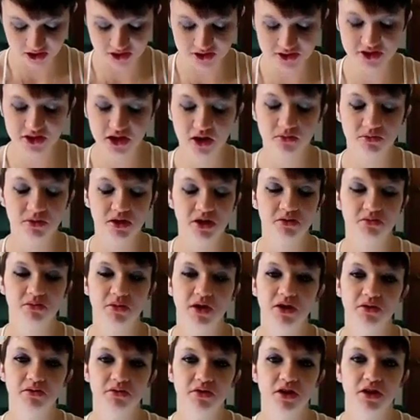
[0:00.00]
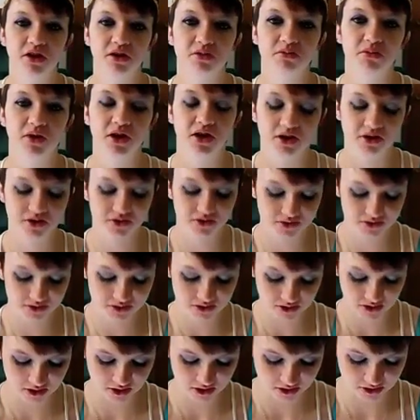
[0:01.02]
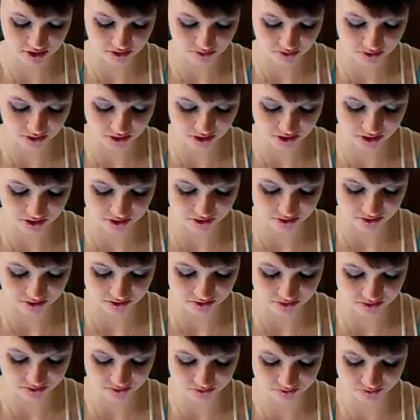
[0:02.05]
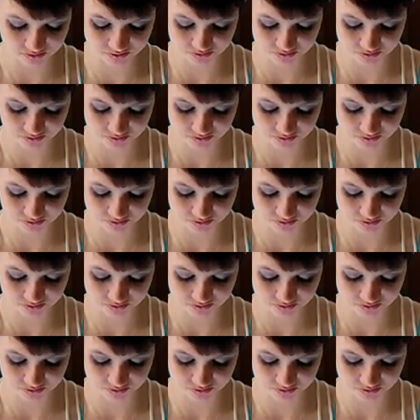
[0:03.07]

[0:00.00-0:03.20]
and insomnia and nightmares are